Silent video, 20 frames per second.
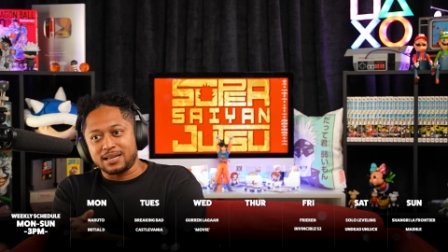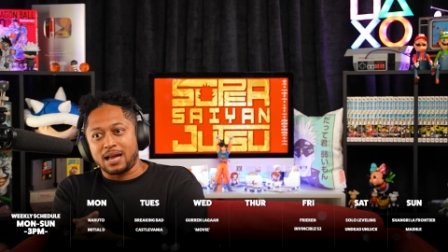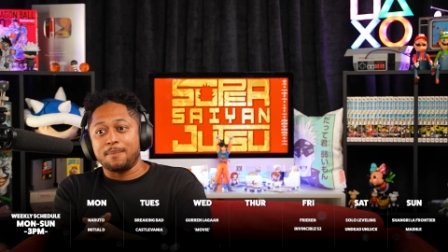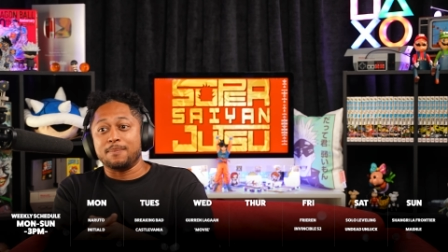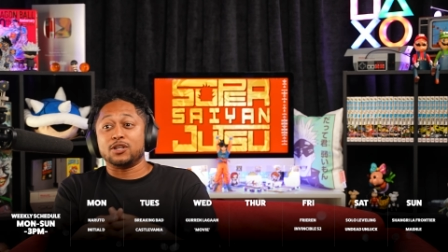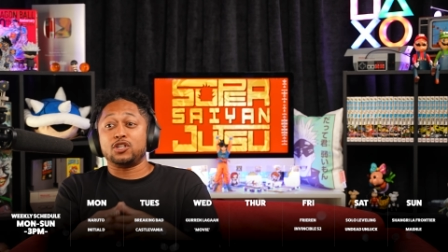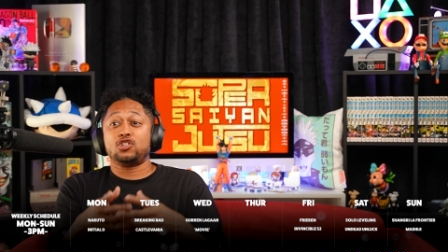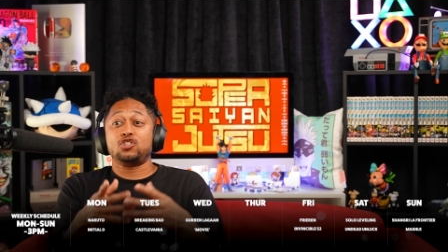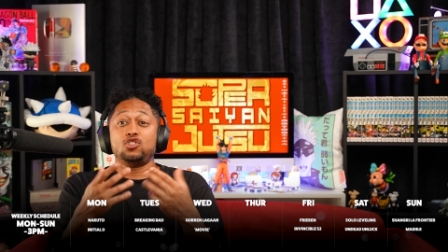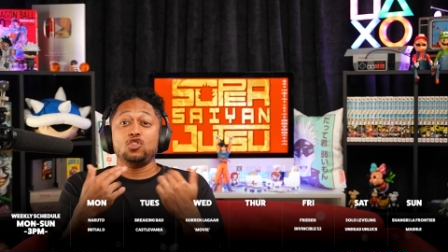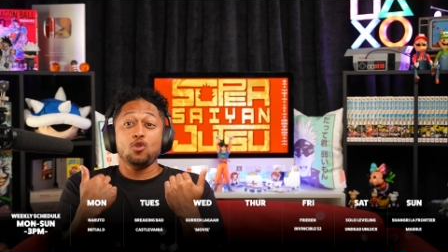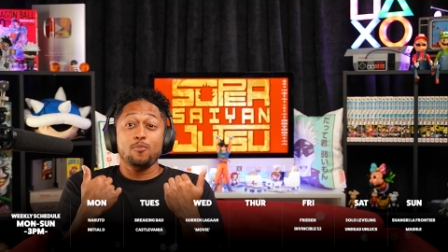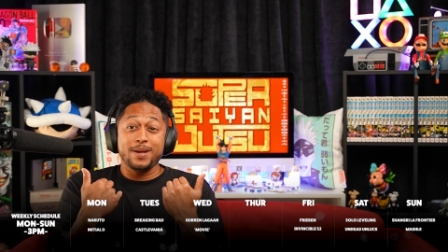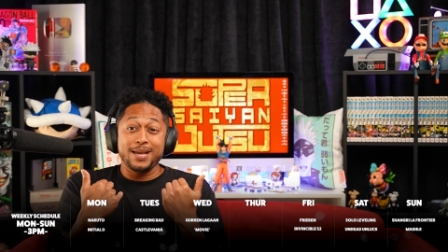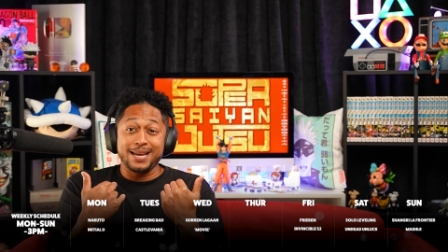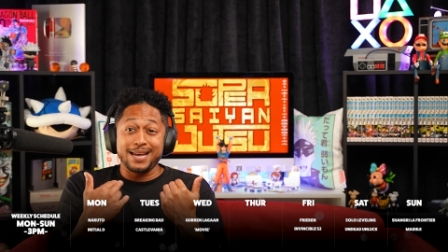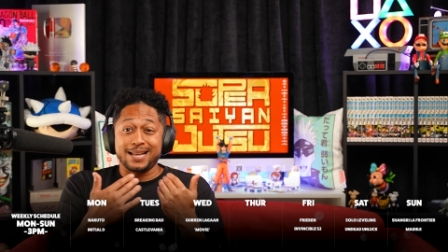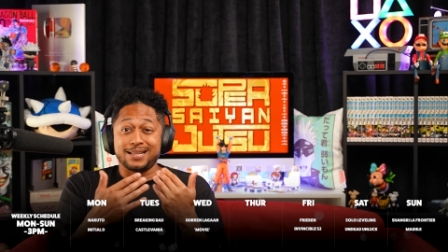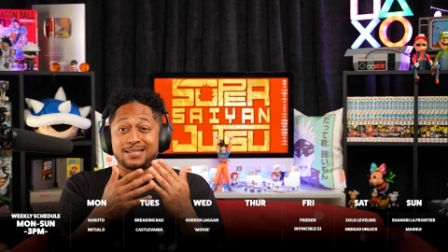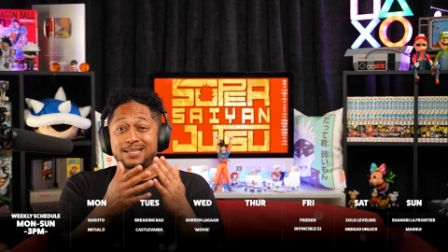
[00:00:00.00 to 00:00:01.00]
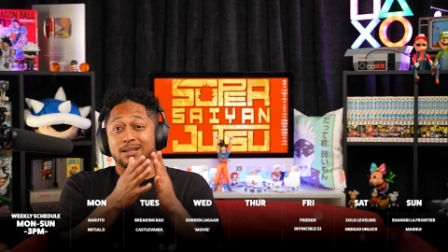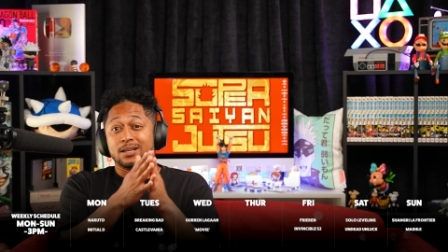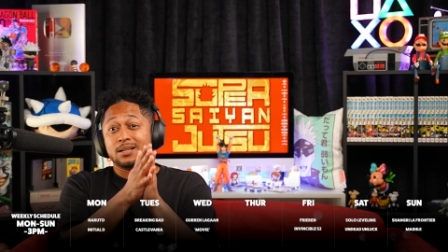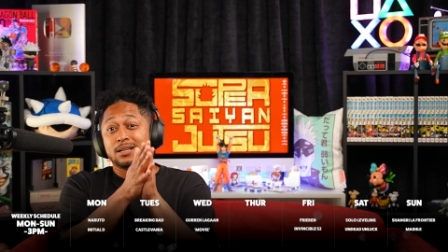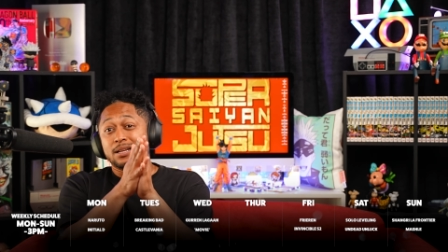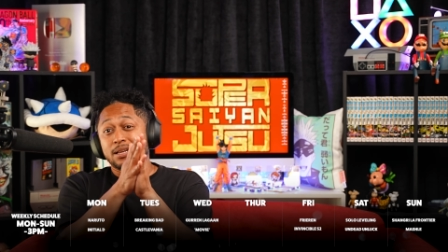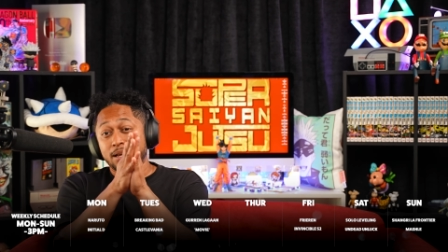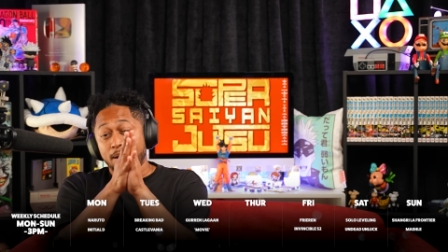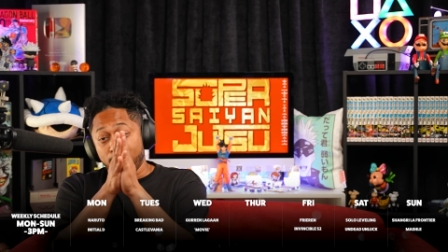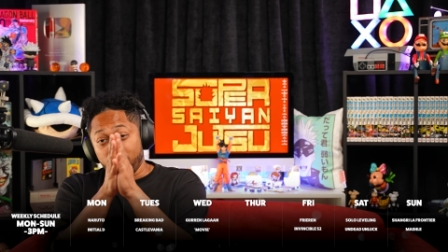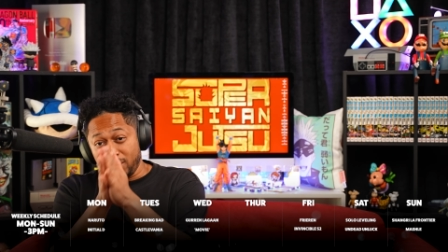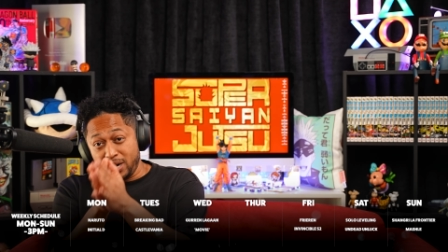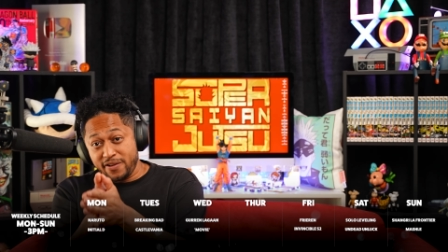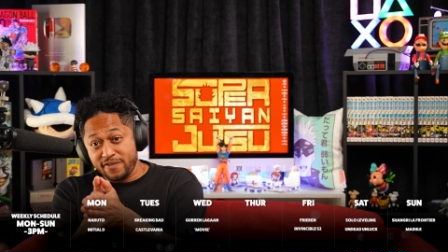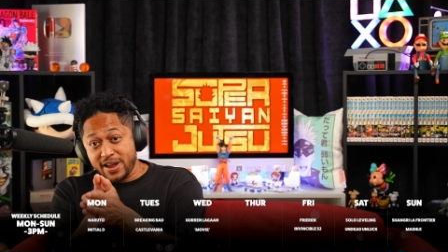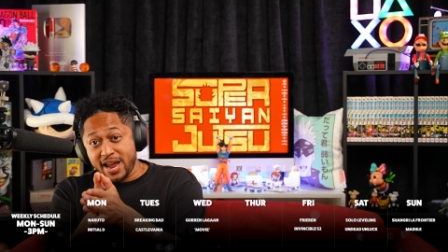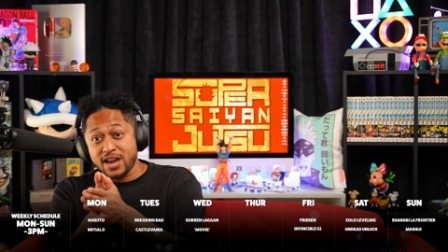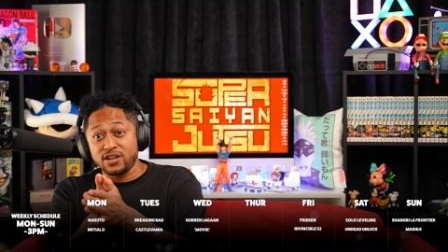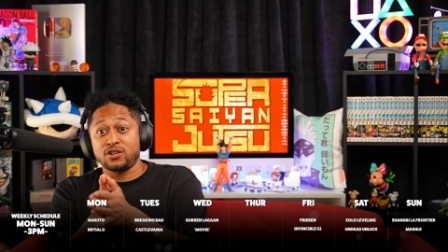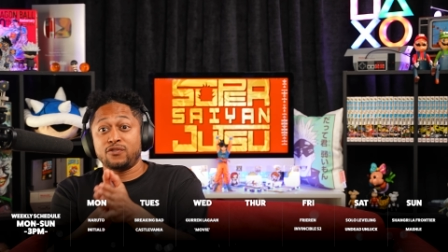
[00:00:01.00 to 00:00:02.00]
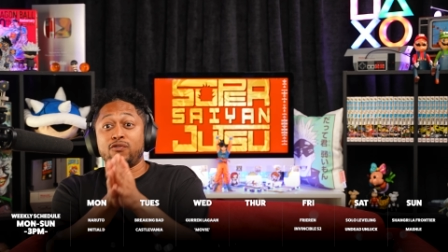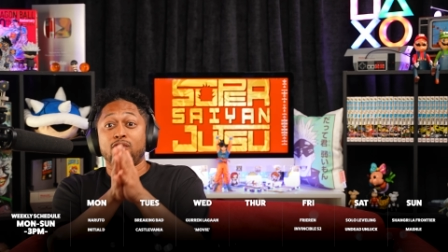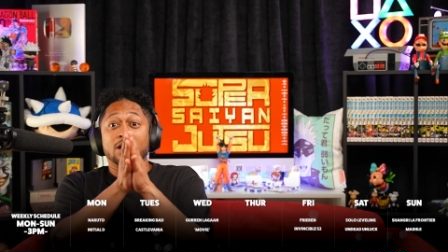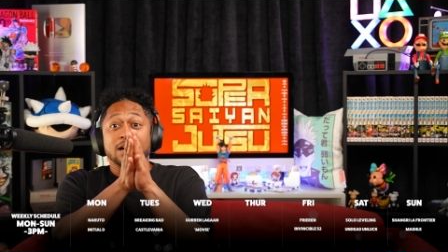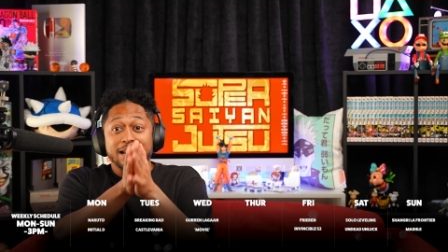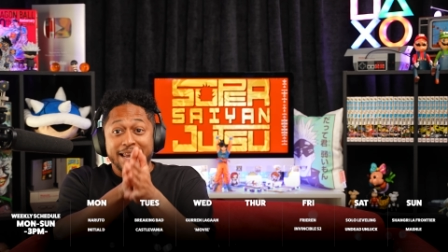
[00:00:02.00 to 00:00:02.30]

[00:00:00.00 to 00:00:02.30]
I'm assuming it's a abbreviation for